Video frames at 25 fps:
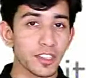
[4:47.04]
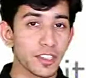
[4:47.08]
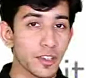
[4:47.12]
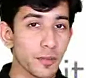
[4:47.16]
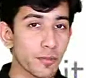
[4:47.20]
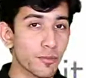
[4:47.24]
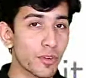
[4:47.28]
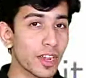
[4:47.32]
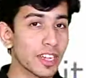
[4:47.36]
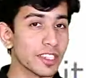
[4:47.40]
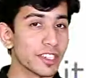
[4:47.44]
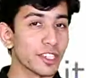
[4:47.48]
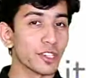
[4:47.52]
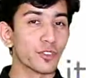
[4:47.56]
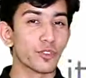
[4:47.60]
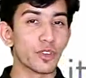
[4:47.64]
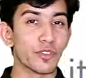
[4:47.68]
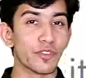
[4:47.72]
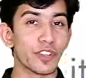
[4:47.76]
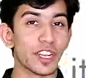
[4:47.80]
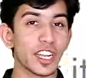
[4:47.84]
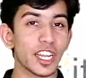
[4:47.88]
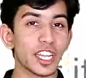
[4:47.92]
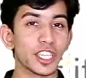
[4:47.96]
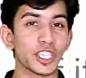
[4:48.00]
surprising
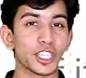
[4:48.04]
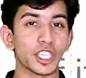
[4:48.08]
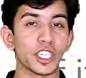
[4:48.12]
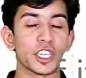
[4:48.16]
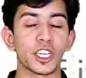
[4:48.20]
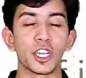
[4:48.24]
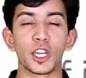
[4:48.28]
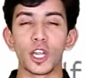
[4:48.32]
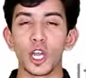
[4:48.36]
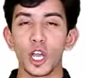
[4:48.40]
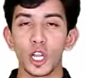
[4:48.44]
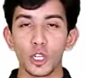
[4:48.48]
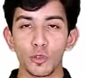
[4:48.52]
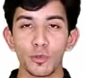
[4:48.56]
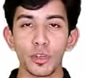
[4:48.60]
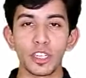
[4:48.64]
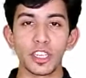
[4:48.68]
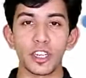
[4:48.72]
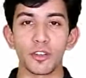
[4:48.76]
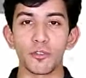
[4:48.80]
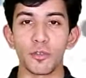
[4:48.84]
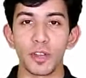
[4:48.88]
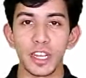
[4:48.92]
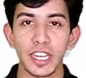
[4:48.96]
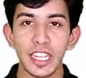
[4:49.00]
revelation,
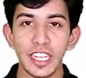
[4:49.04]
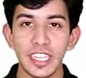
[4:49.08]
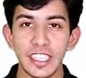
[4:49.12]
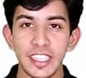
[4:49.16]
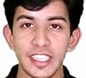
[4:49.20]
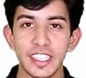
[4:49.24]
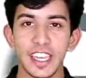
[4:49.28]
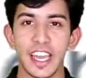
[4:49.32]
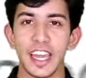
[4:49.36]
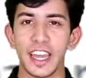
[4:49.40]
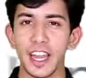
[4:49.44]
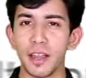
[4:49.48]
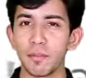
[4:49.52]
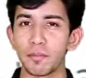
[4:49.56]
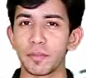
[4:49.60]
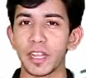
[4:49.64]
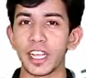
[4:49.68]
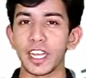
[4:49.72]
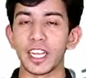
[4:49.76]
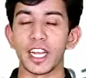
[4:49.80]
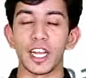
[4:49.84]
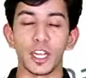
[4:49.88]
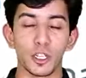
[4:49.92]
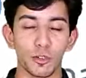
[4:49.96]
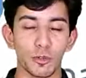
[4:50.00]
Twitter released an
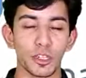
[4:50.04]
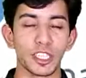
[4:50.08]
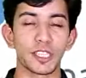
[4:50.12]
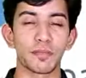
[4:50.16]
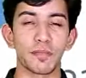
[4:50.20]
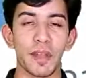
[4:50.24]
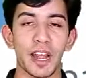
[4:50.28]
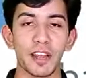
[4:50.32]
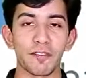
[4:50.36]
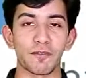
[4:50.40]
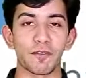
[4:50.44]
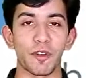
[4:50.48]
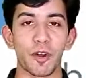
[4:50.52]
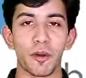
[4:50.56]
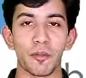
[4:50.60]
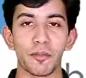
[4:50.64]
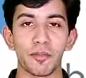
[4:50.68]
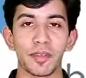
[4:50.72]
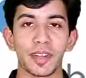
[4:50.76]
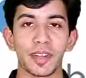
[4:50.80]
update to its platform.